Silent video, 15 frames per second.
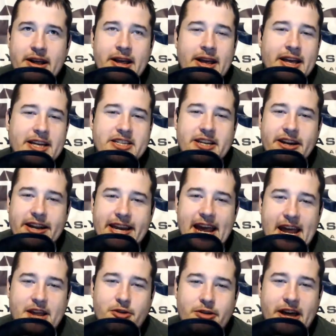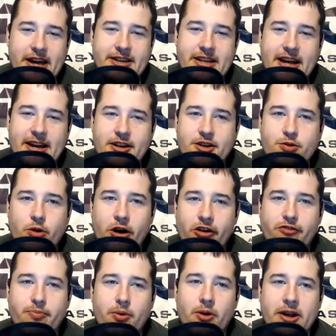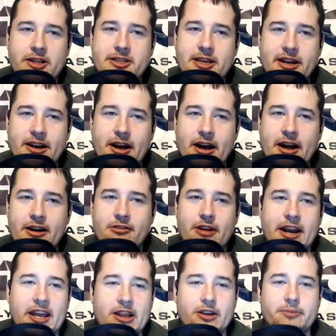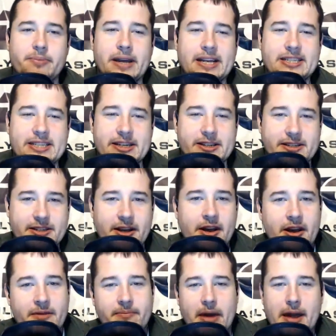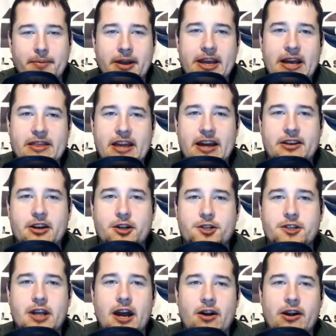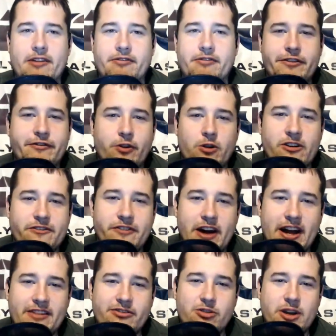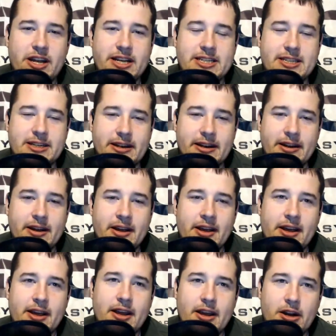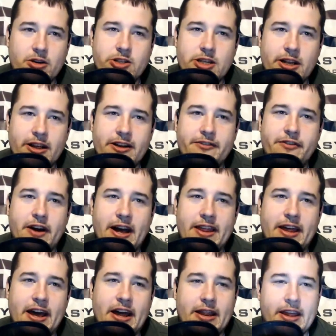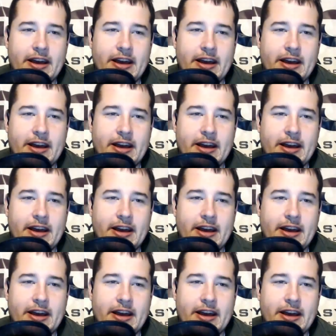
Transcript: he's going to get you that 10 to 12 points on a, on a regular basis, maybe get that touchdown every four or five weeks and, you know, solidify that, that